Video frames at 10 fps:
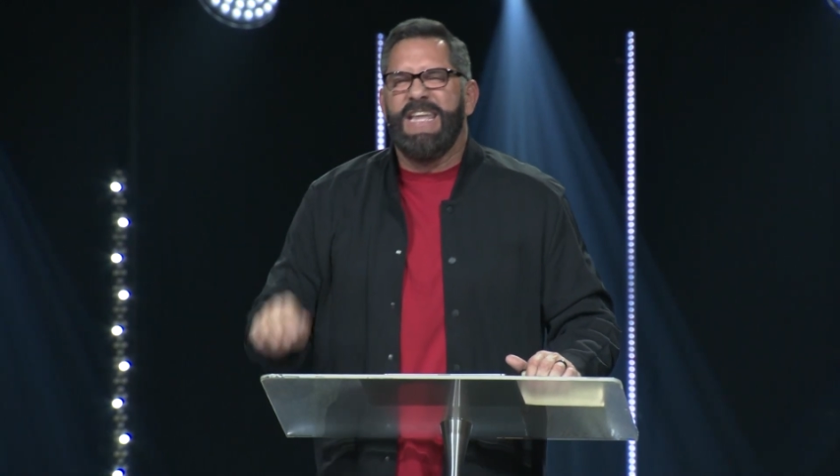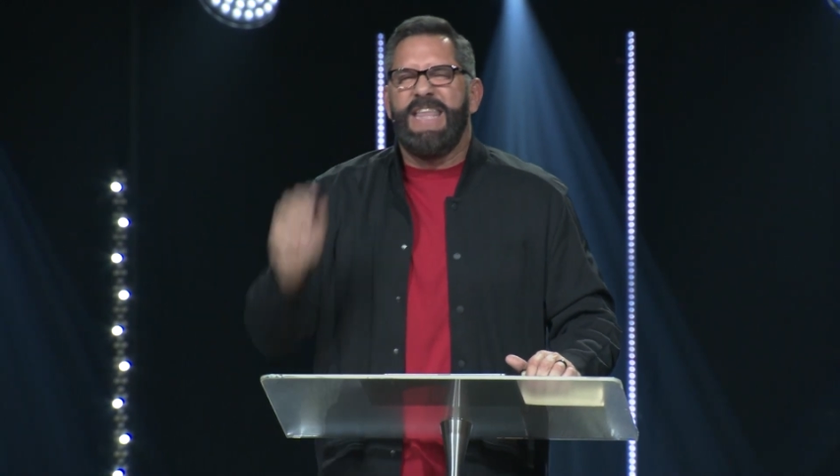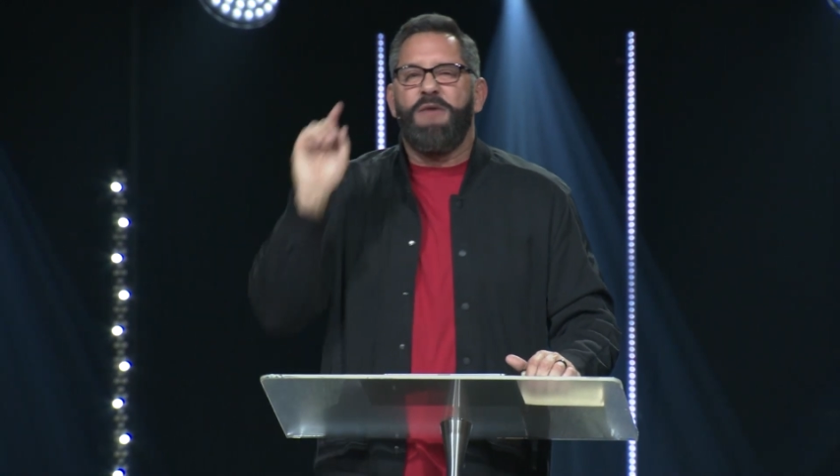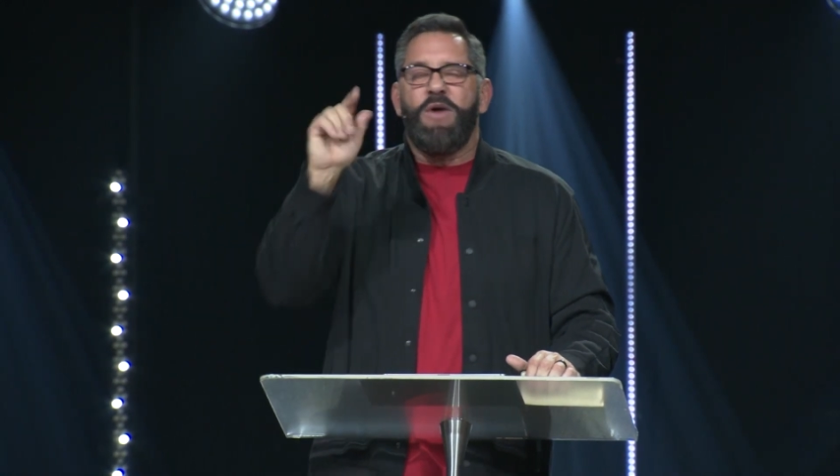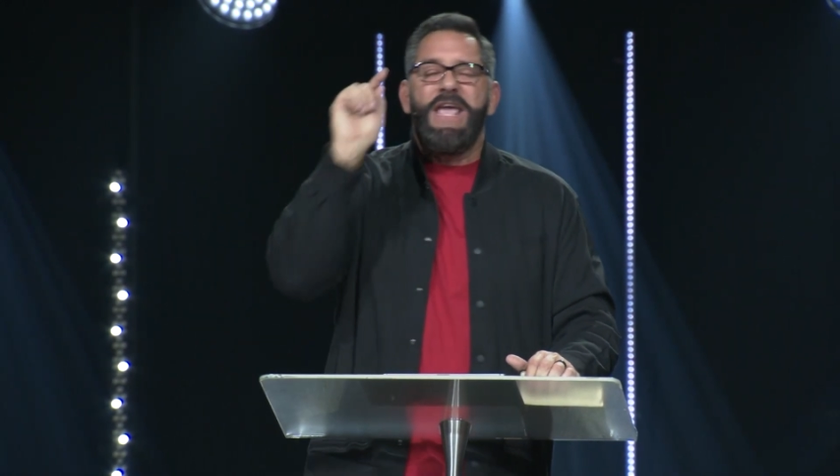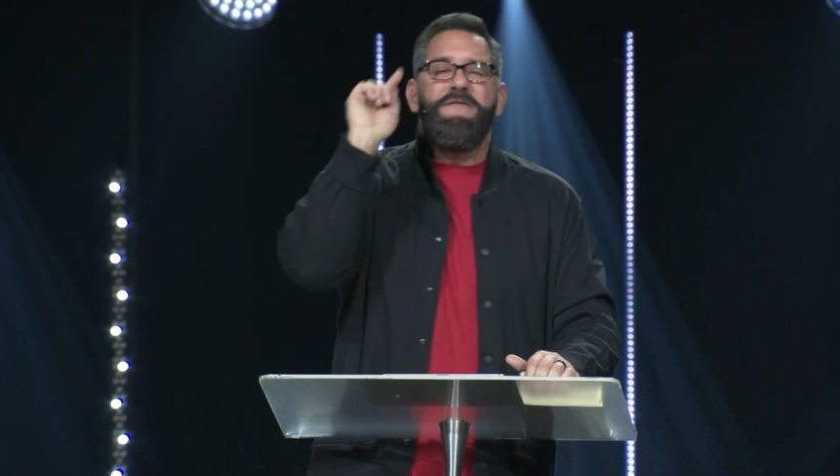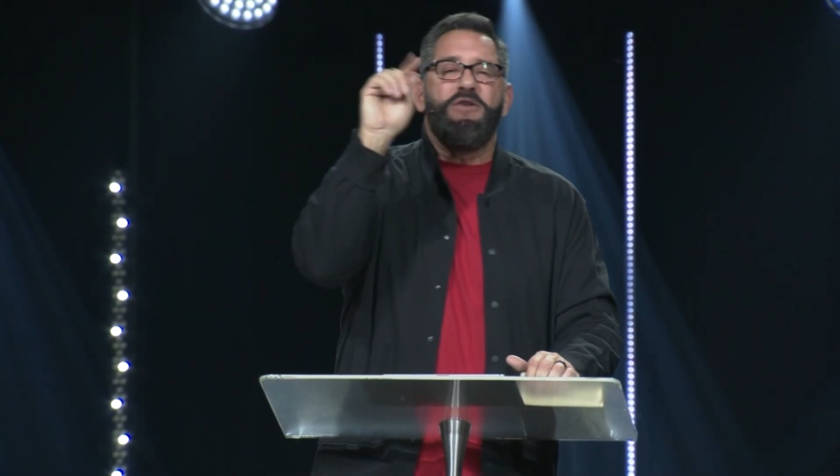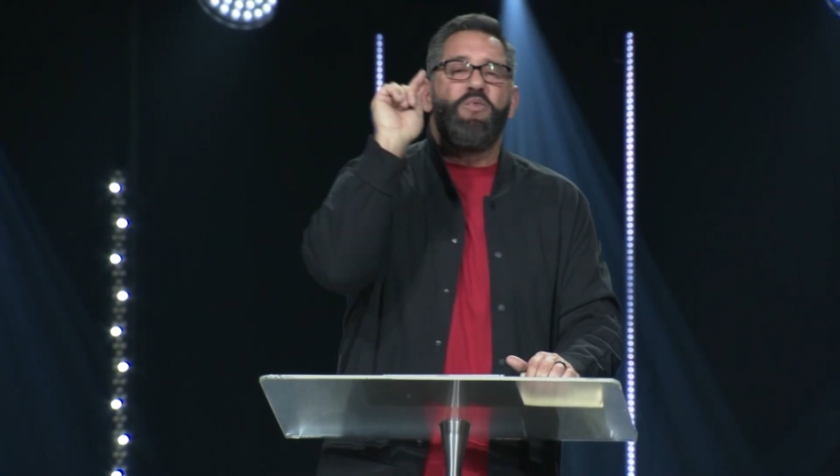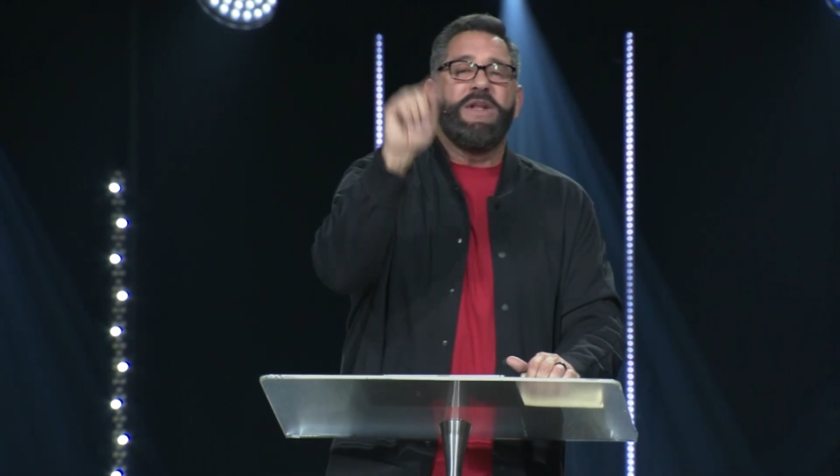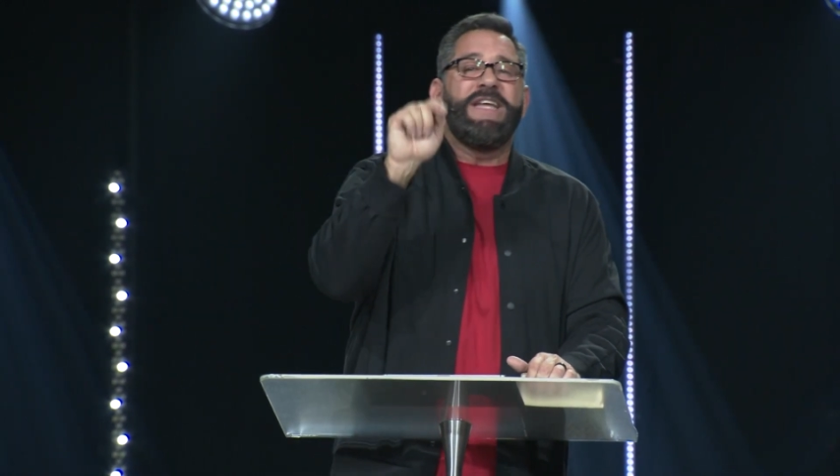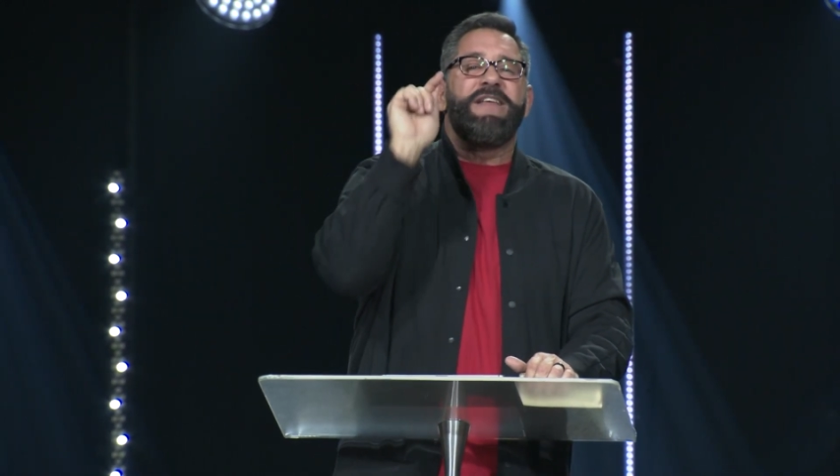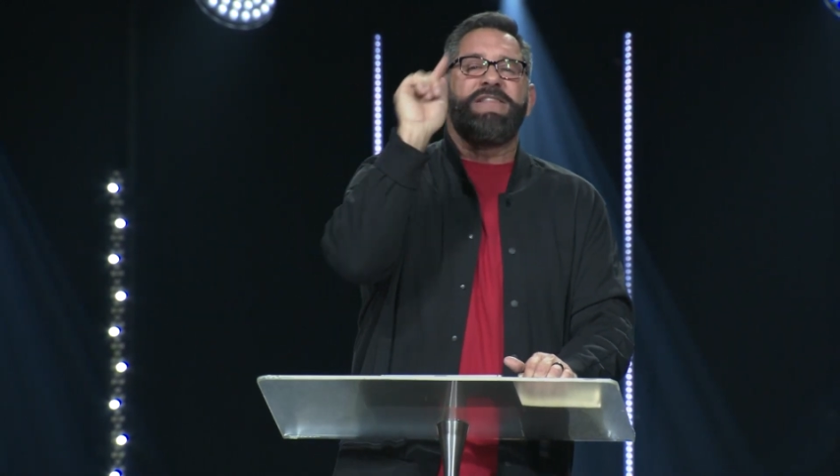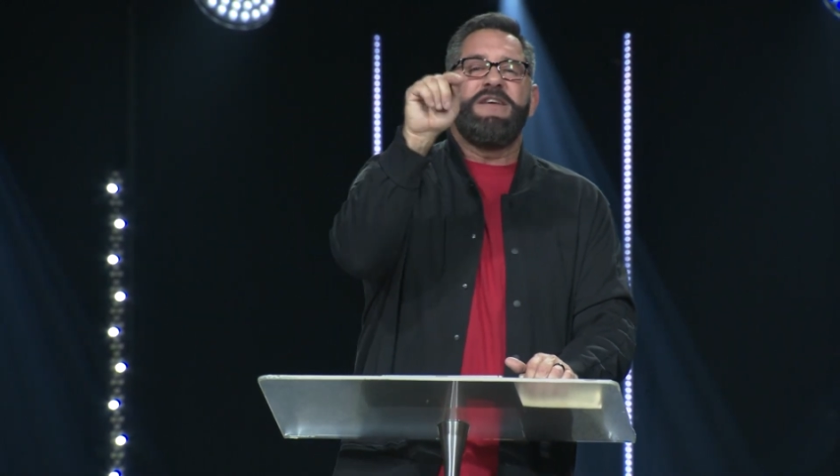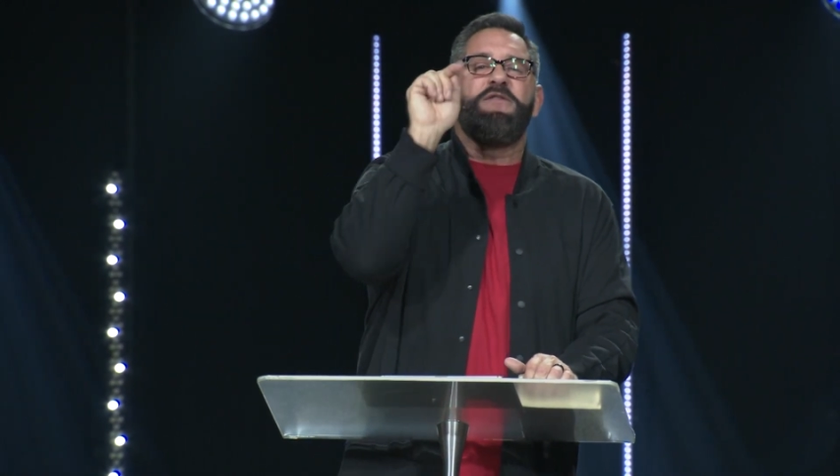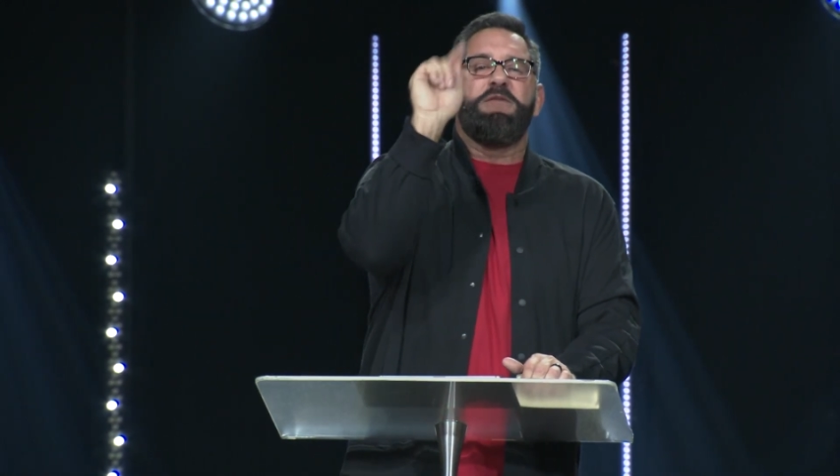they were even willing to
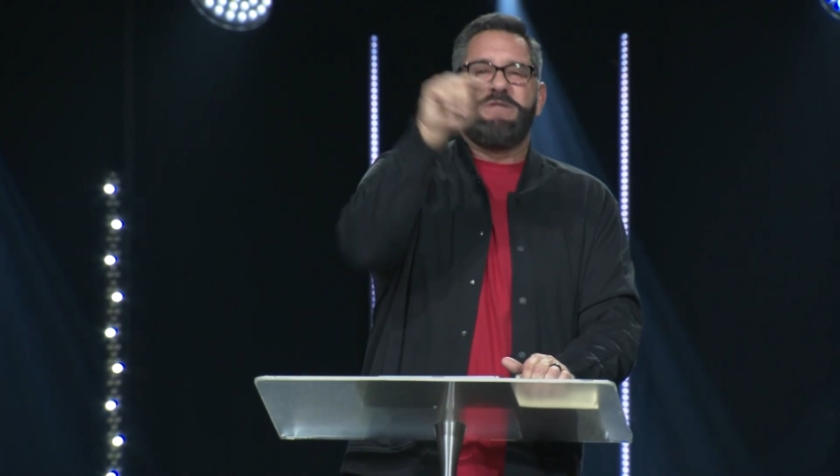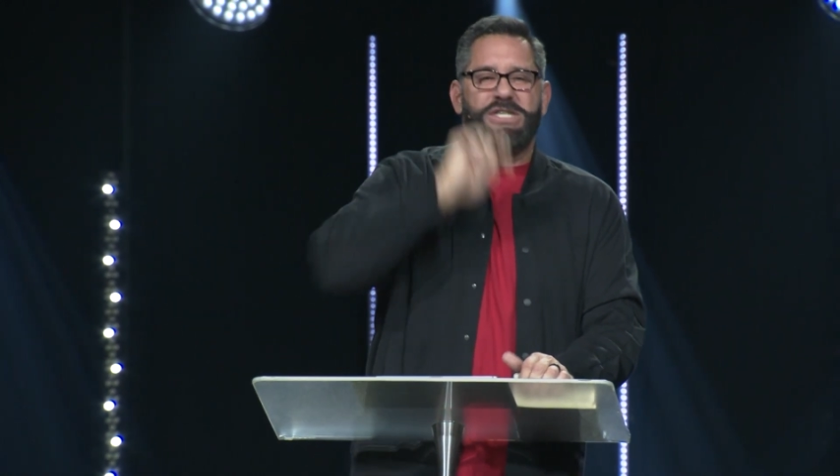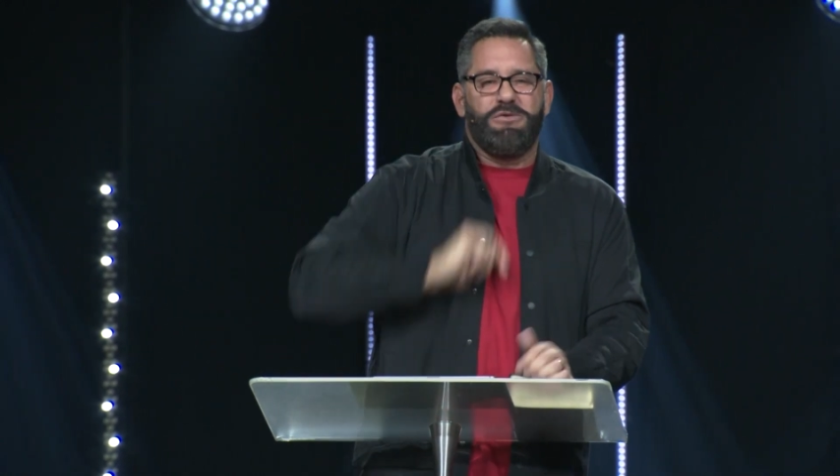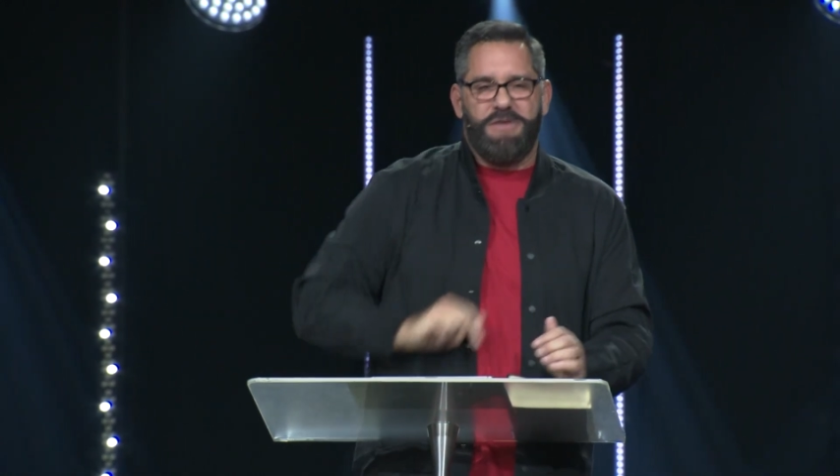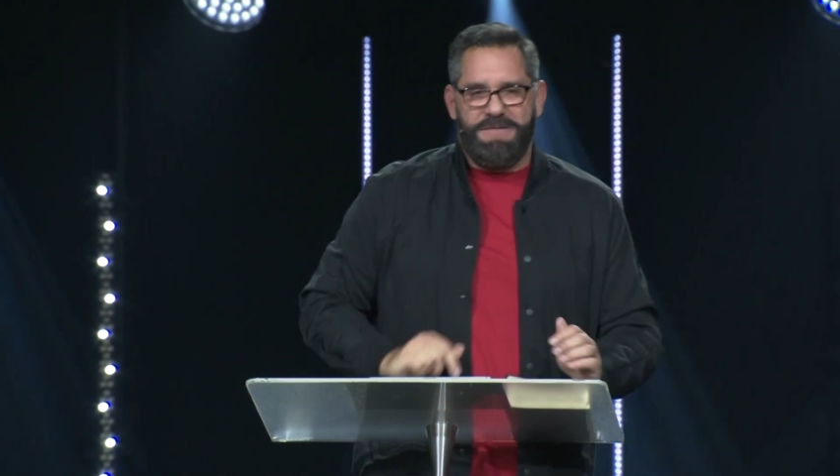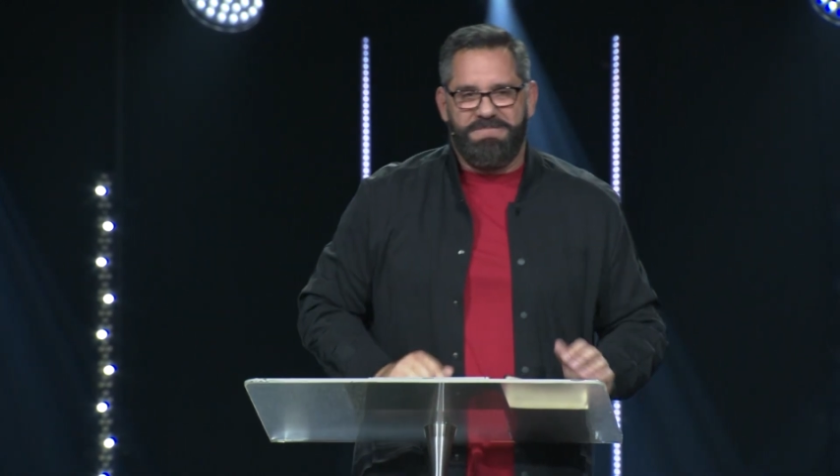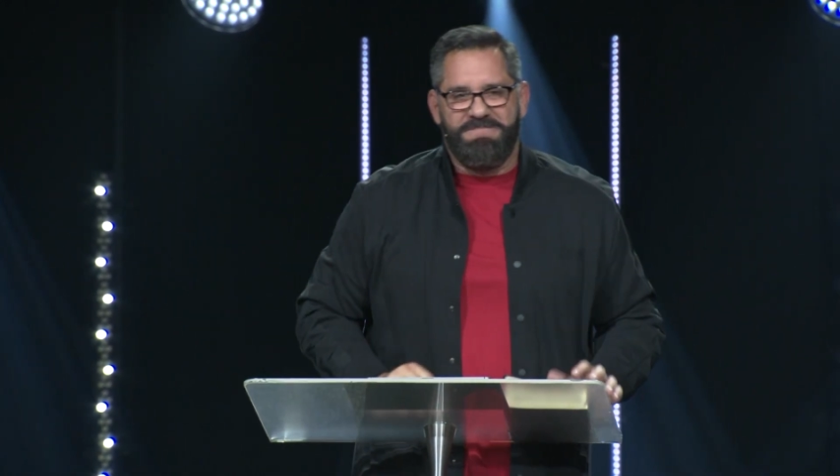steal from children.